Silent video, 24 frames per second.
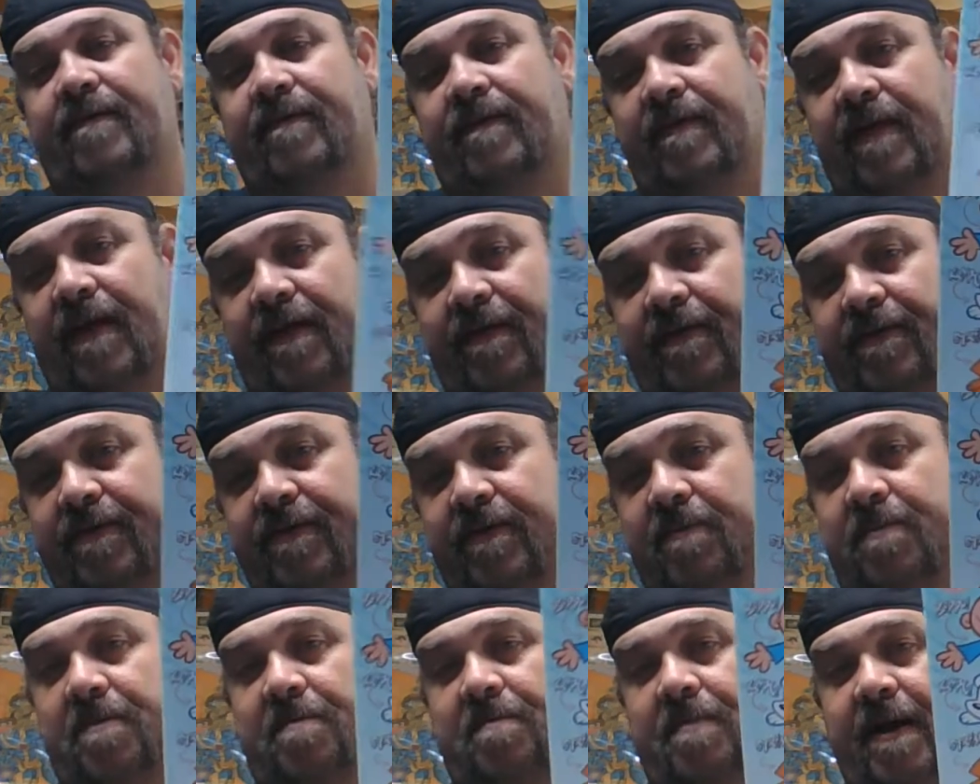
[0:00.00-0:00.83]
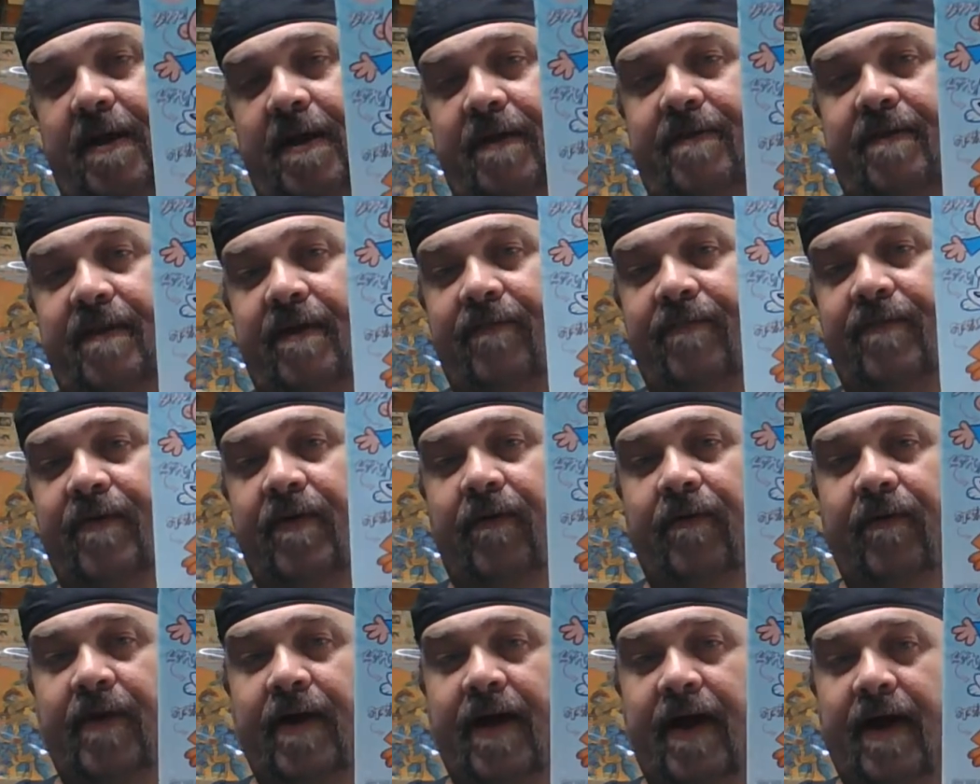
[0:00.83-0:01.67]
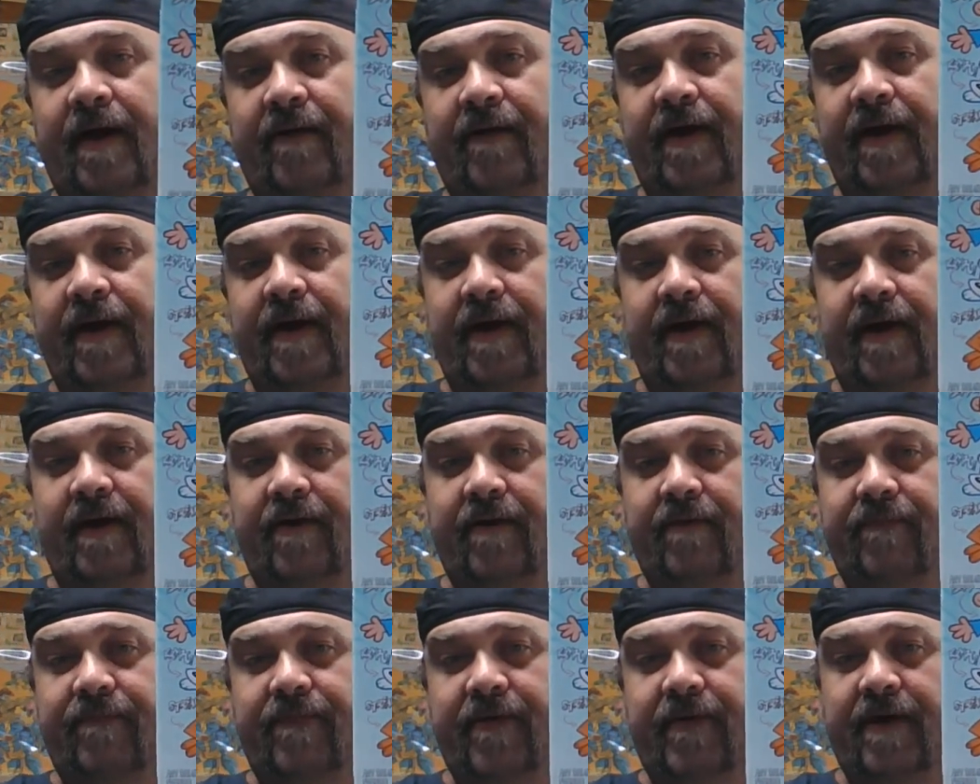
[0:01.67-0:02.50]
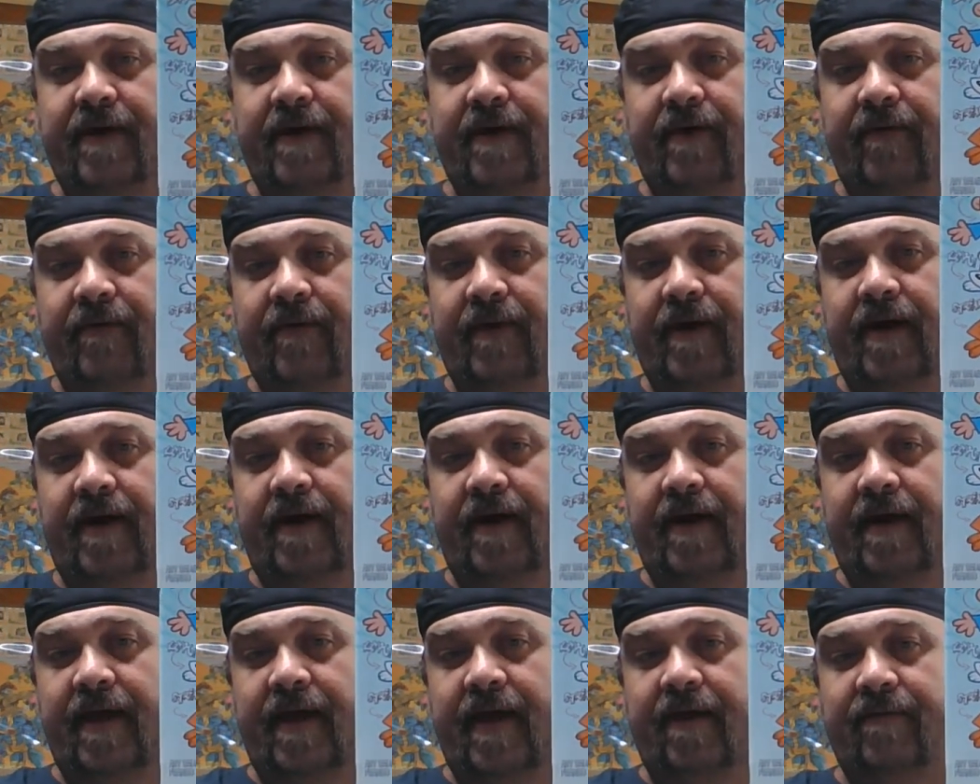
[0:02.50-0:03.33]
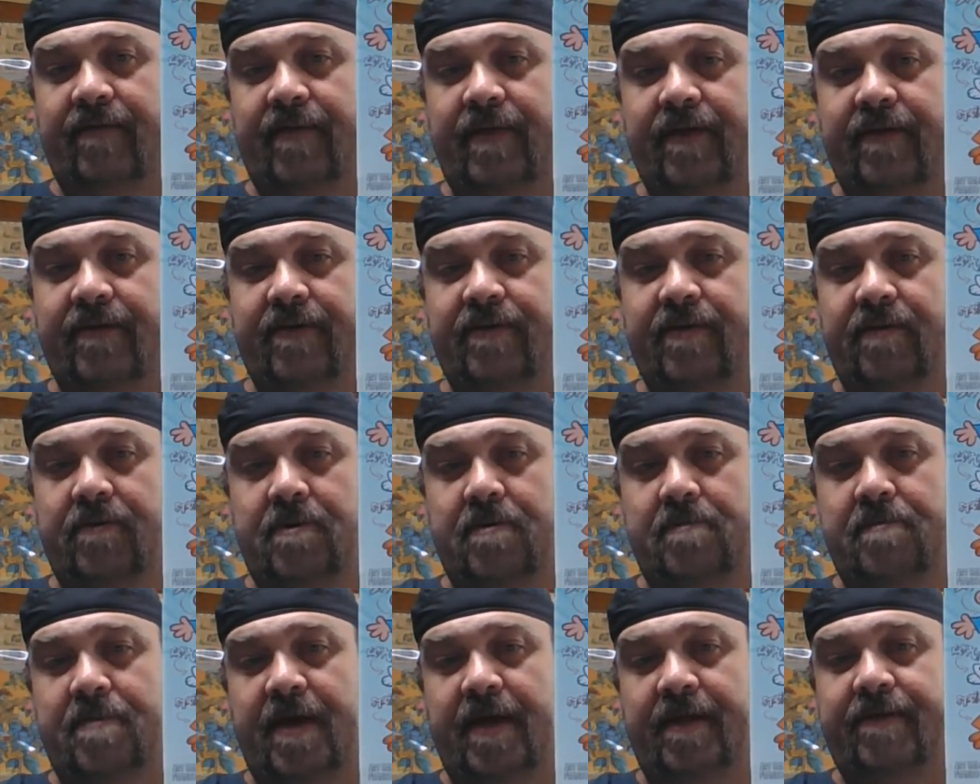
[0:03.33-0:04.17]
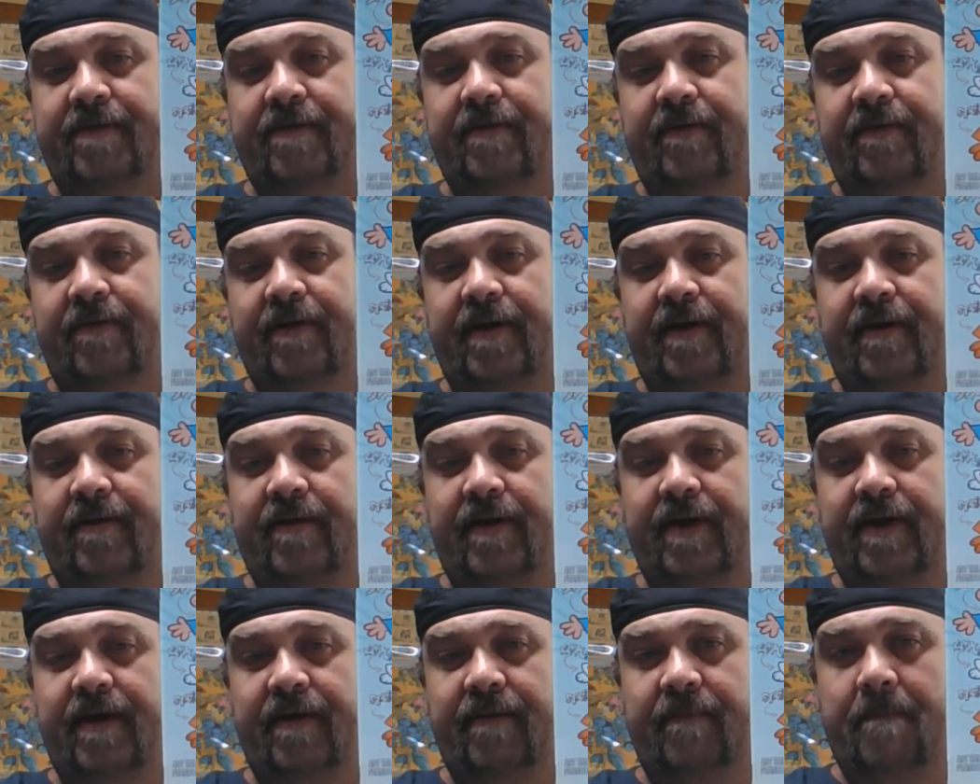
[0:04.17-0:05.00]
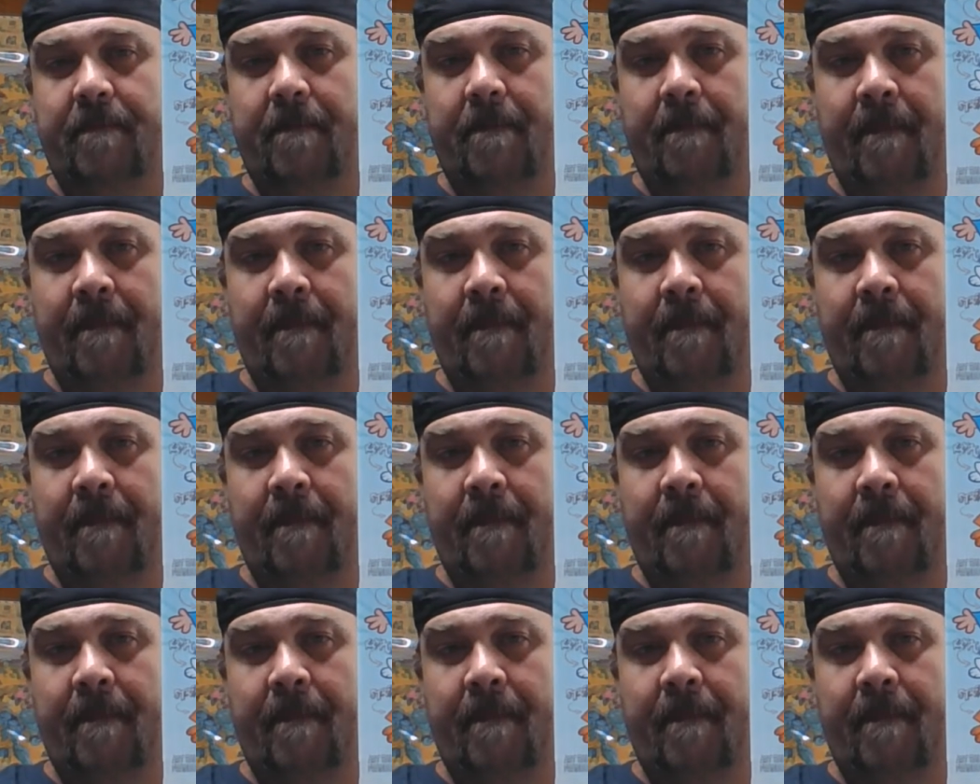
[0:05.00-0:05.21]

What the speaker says: With all the Super Pet stuff going on right now, I figured I wanted to have a little Super Pet story to read.